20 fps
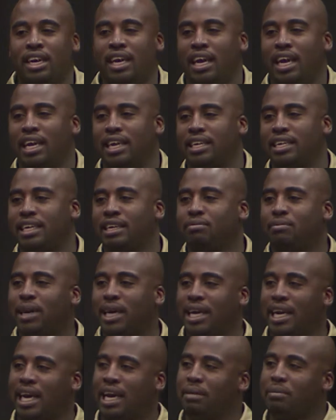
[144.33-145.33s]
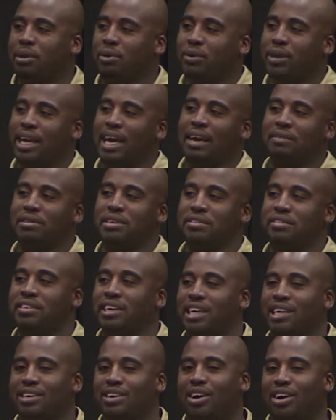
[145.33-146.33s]
And in Miami, we have this
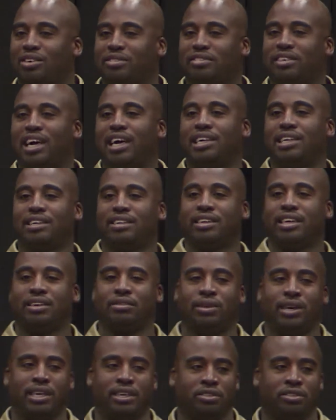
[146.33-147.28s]
day called signing day, right?